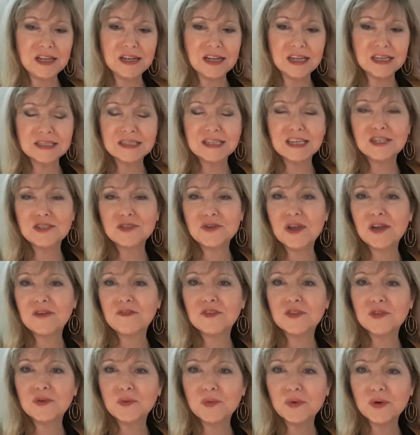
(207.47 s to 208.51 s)
And as they
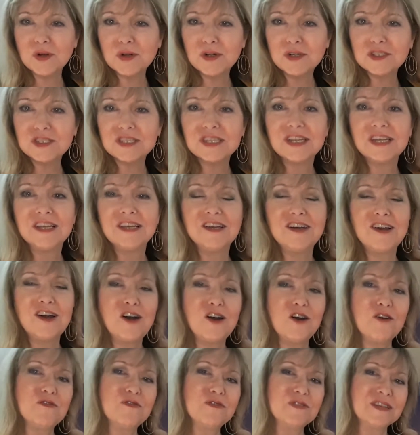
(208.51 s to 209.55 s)
travel the world,
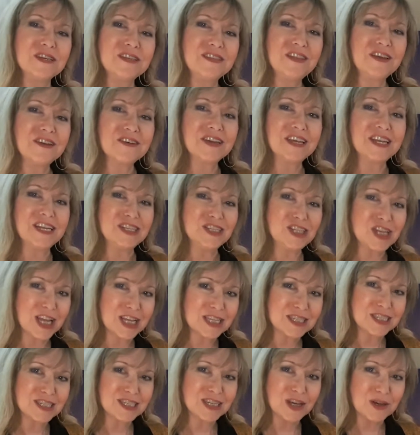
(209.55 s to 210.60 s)
hopefully they'll get a
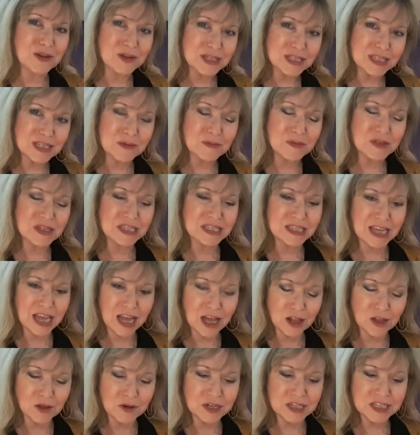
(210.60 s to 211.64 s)
chance to go to some of these
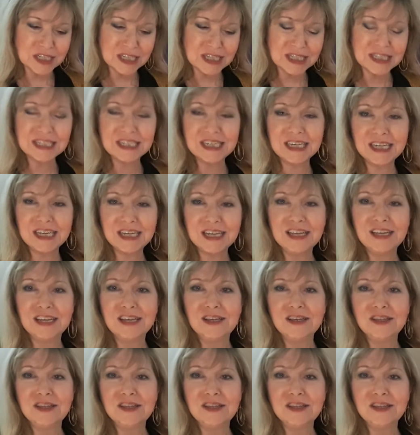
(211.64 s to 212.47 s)
galleries and see